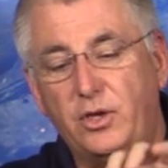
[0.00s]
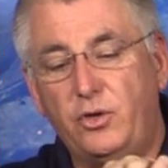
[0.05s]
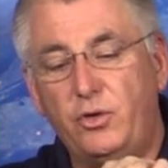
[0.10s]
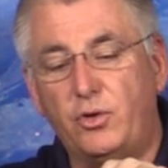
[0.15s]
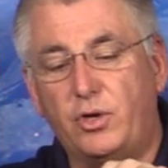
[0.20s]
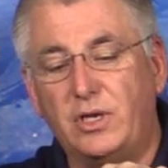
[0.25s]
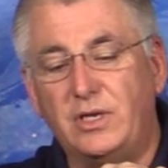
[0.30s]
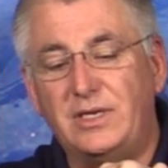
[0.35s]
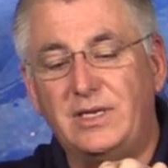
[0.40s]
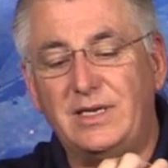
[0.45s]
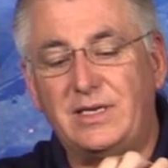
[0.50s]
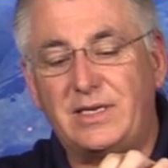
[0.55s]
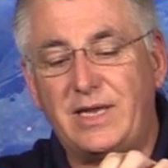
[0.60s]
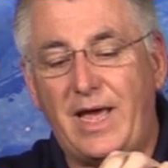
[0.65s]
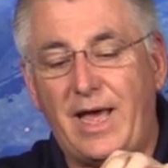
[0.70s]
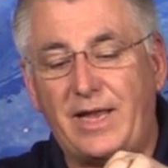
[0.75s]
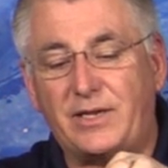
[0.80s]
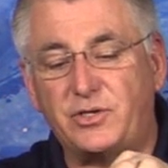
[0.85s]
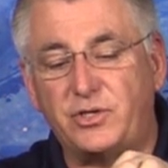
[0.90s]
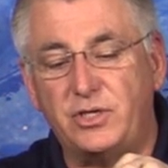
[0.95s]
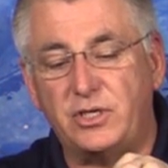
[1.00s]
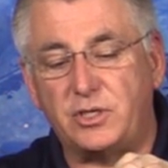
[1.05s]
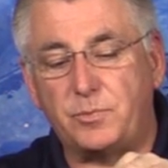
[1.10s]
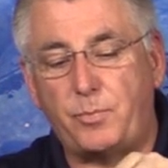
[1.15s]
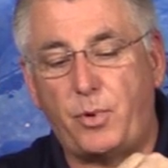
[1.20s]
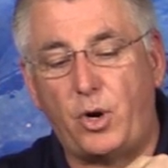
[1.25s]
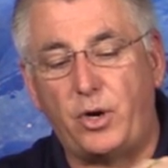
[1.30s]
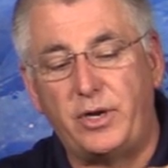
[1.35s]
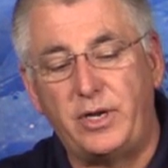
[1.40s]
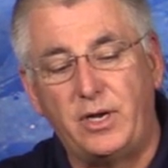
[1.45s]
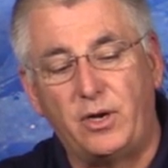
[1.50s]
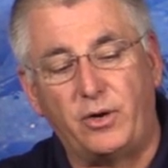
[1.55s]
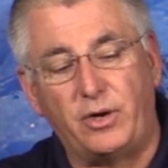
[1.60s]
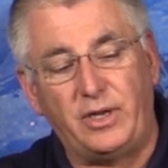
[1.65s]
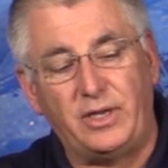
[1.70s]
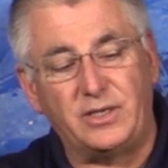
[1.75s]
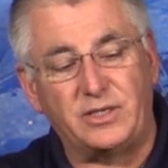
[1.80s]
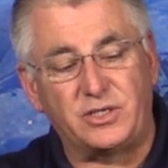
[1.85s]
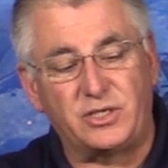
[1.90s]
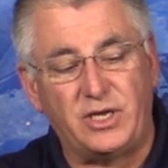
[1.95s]
You can detach this part here.
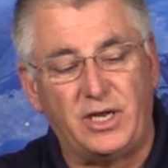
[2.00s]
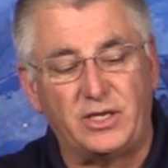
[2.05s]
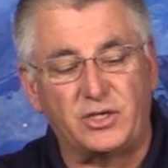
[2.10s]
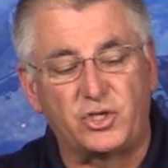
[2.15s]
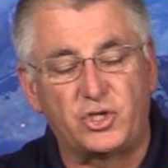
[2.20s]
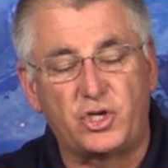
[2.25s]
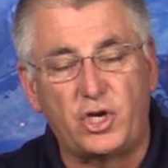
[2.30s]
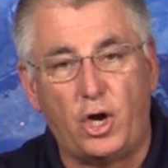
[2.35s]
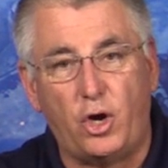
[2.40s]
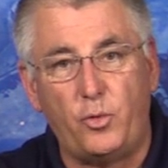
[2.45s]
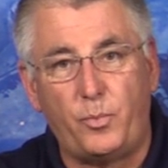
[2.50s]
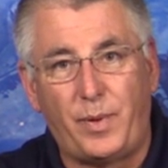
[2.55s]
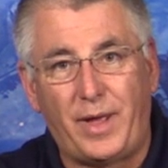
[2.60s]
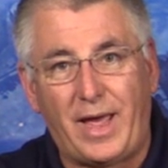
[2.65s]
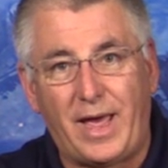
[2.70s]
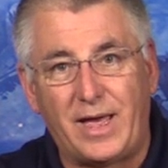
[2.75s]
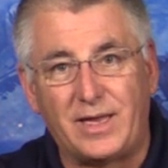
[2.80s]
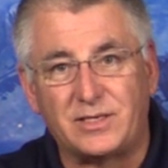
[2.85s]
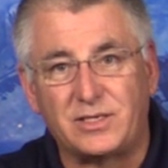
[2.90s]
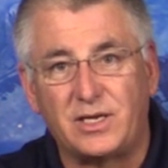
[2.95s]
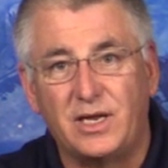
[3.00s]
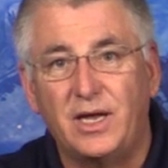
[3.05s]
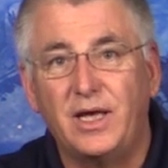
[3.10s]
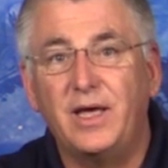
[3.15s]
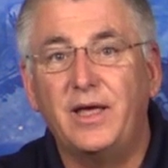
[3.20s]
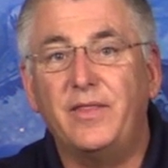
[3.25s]
It says tow pass.